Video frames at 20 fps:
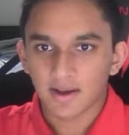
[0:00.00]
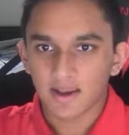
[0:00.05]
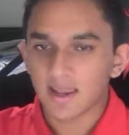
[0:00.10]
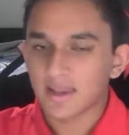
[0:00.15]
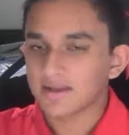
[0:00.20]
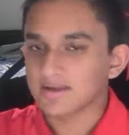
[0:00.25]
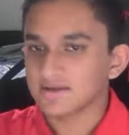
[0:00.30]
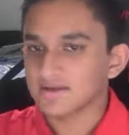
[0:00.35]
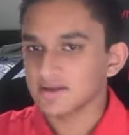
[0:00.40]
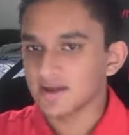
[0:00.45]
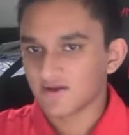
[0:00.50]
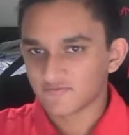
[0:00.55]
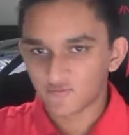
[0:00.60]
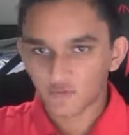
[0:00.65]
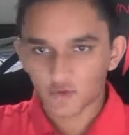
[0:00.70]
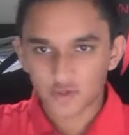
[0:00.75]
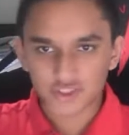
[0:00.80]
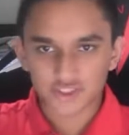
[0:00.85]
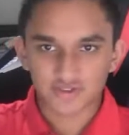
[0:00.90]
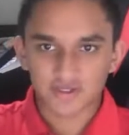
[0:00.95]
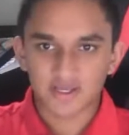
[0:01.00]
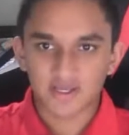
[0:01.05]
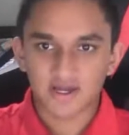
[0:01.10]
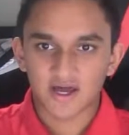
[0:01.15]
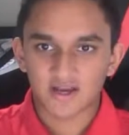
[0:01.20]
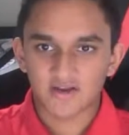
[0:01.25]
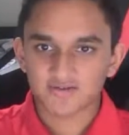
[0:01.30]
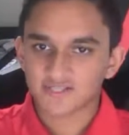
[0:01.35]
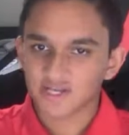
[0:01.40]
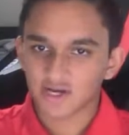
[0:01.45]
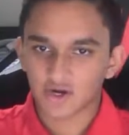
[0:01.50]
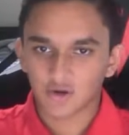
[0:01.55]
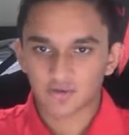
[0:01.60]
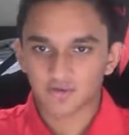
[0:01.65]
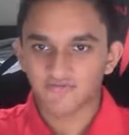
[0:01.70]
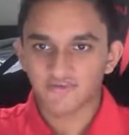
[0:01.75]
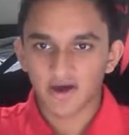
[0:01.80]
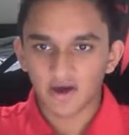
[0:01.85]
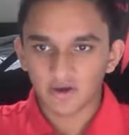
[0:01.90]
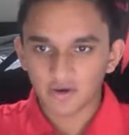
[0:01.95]
And unfortunately, he got a
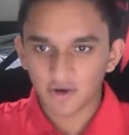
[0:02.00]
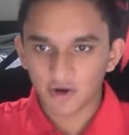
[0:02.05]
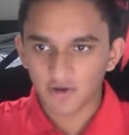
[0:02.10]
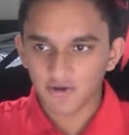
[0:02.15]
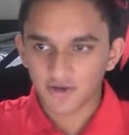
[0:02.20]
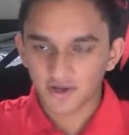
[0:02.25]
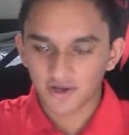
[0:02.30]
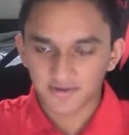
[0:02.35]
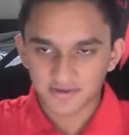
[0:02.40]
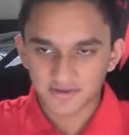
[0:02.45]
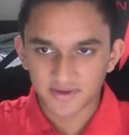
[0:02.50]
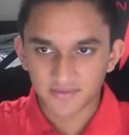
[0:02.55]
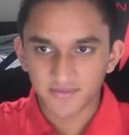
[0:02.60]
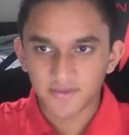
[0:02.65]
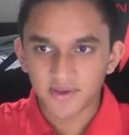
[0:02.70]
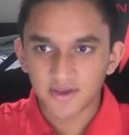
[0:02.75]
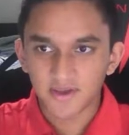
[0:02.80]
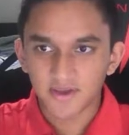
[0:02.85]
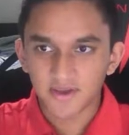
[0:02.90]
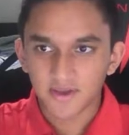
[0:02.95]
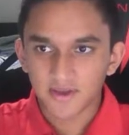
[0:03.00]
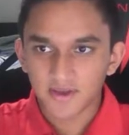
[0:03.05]
terrible foul called on him.